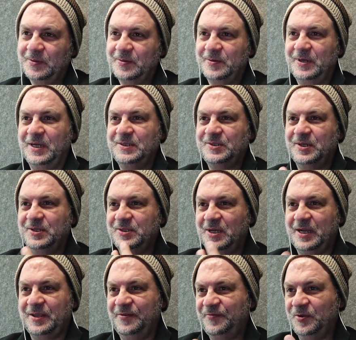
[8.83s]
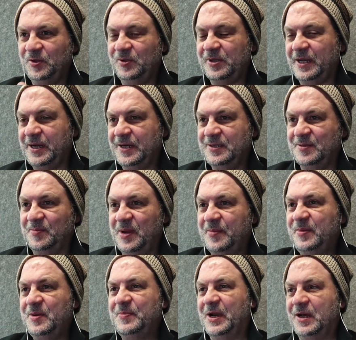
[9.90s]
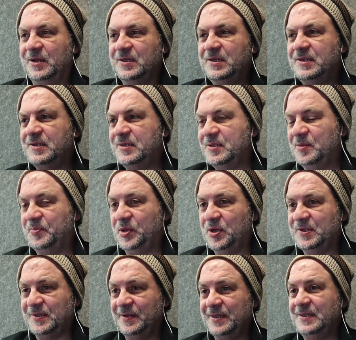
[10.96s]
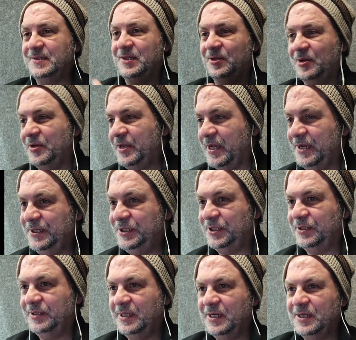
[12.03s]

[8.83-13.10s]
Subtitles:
right? So it's like if you look at it as a memory palace, the person is the location.